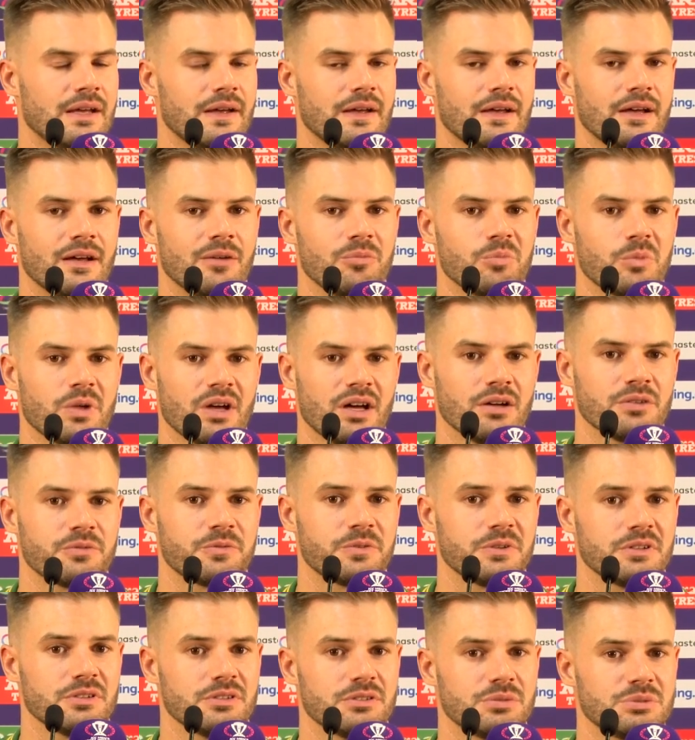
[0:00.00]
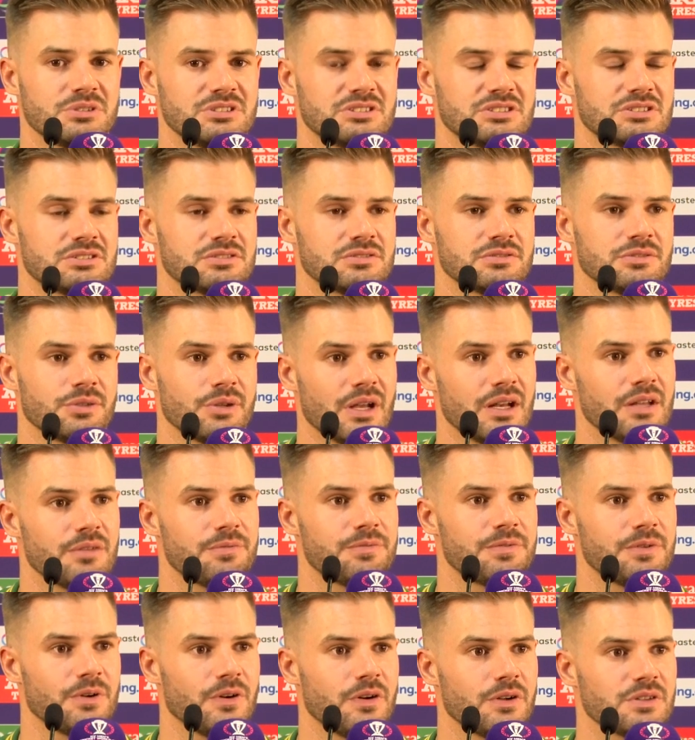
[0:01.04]
The outfield was really
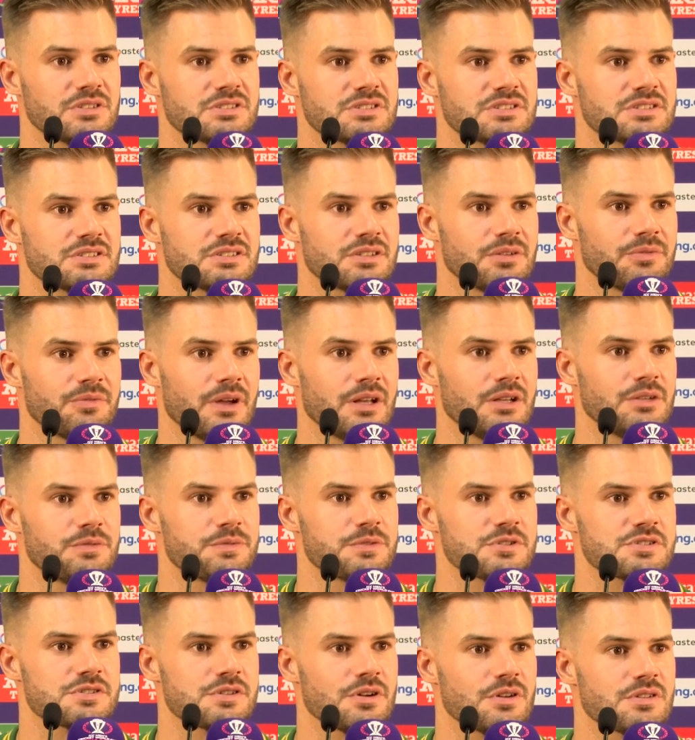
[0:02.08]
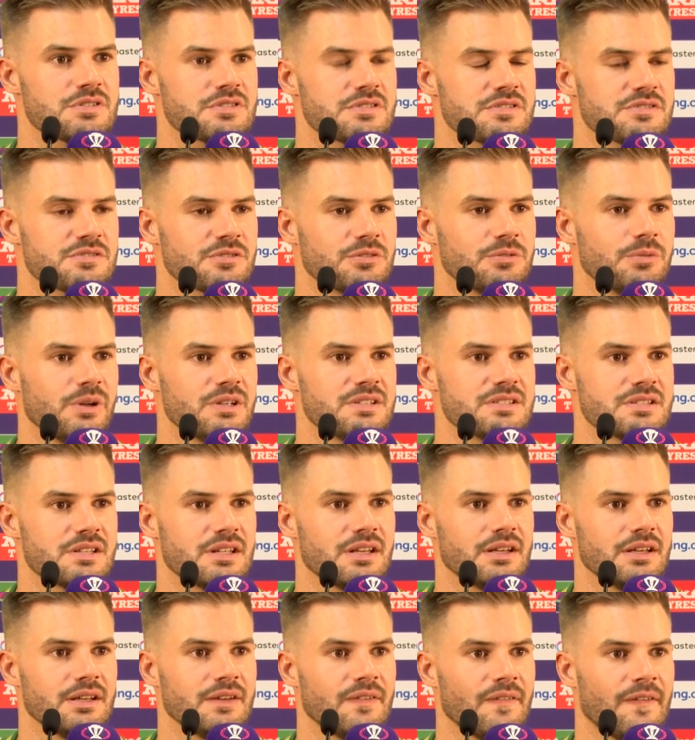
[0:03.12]
fast, so value for shots is always
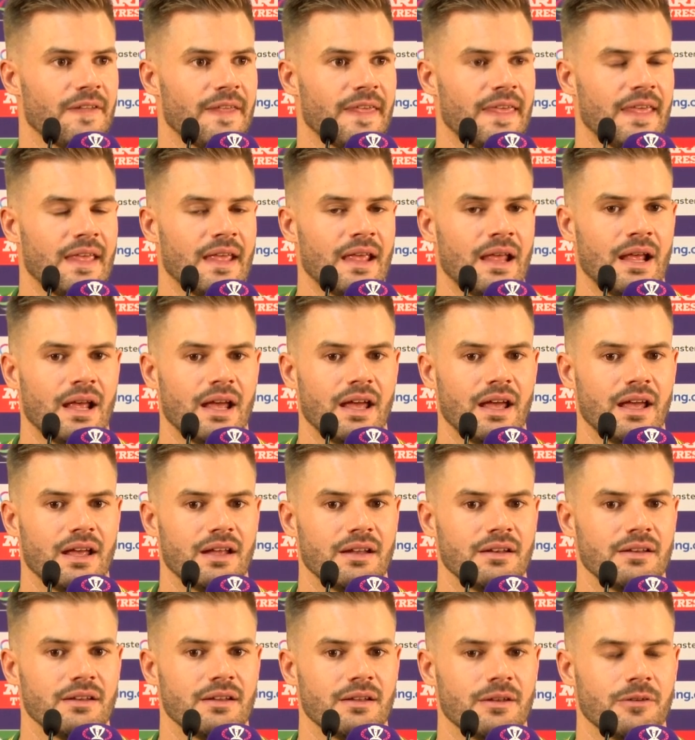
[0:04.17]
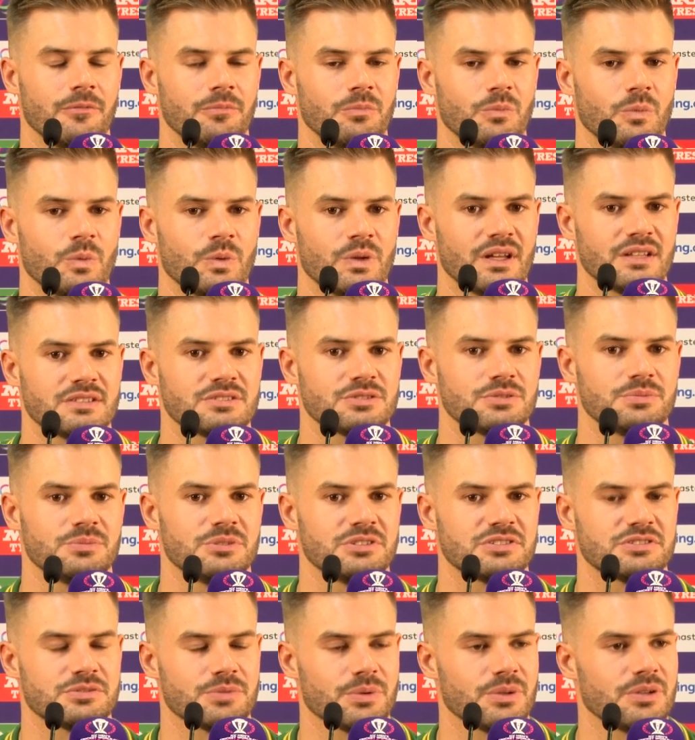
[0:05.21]
there. And that's
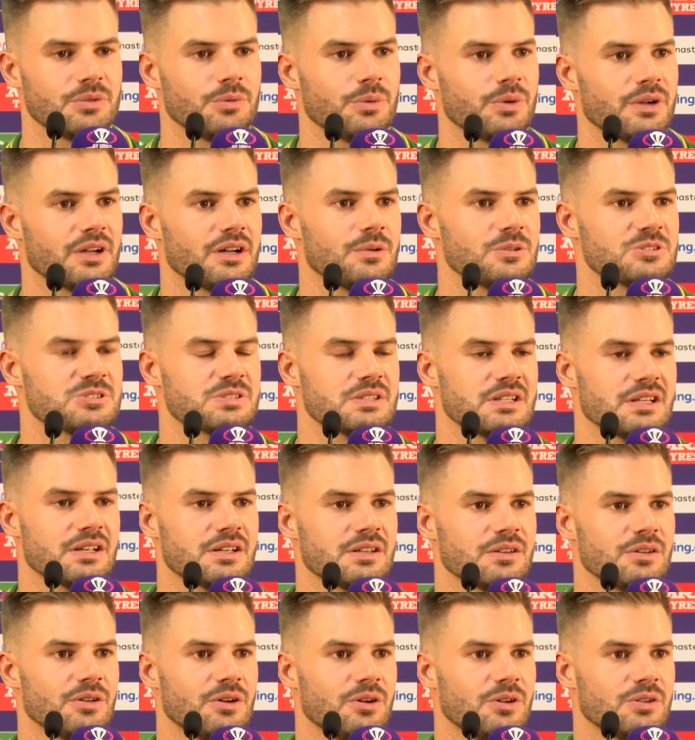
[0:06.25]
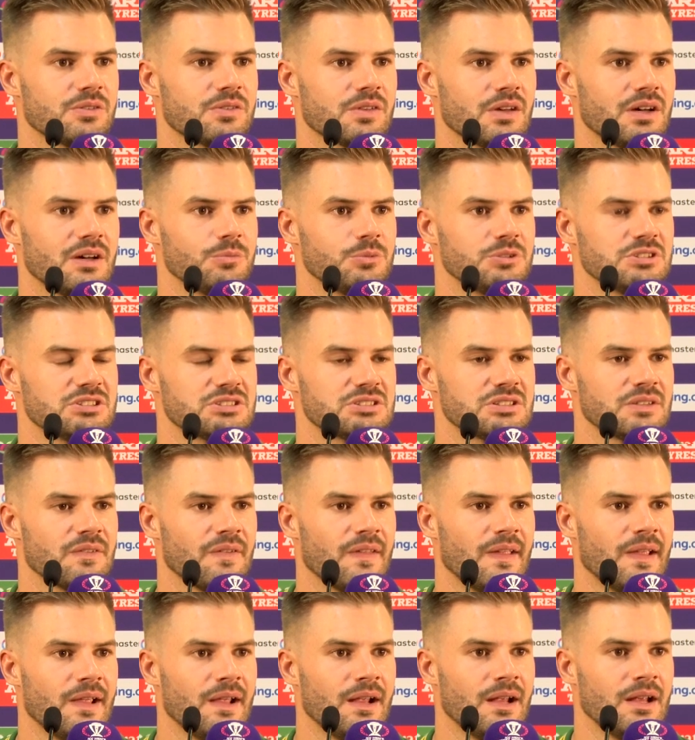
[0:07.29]
almost what I was thinking the whole time, was
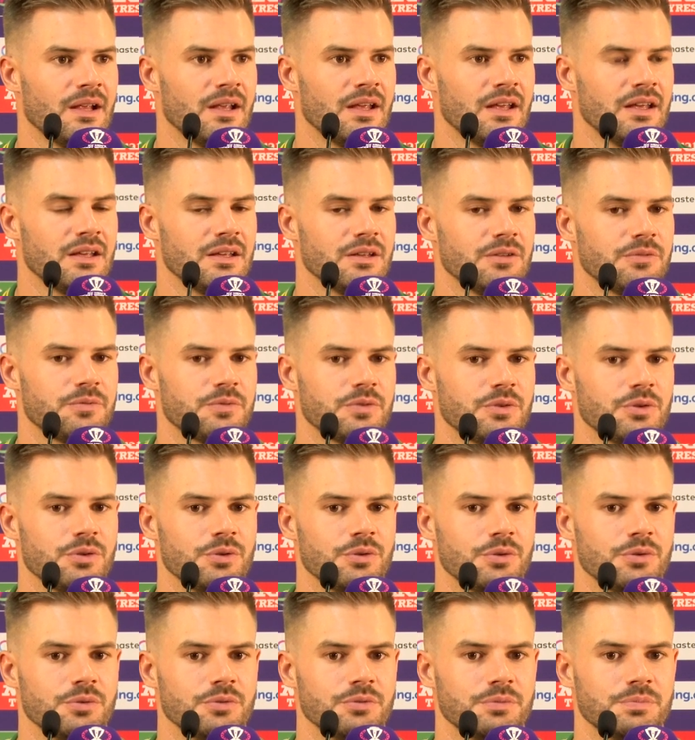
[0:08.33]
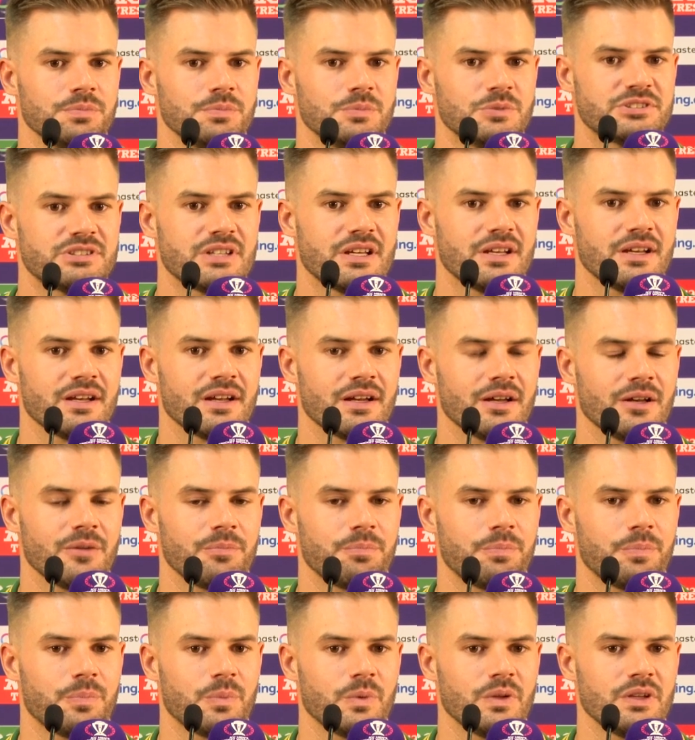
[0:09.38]
if you're setting up
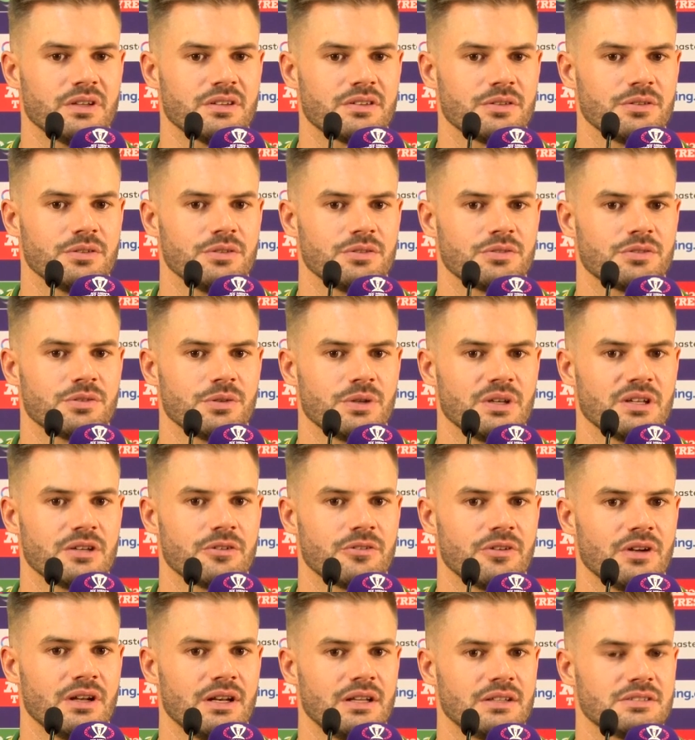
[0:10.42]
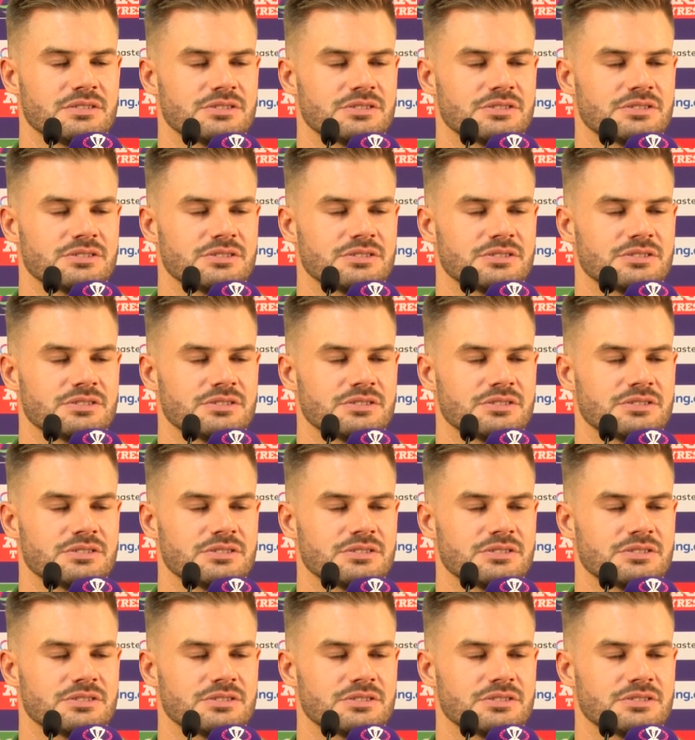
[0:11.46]
to hit really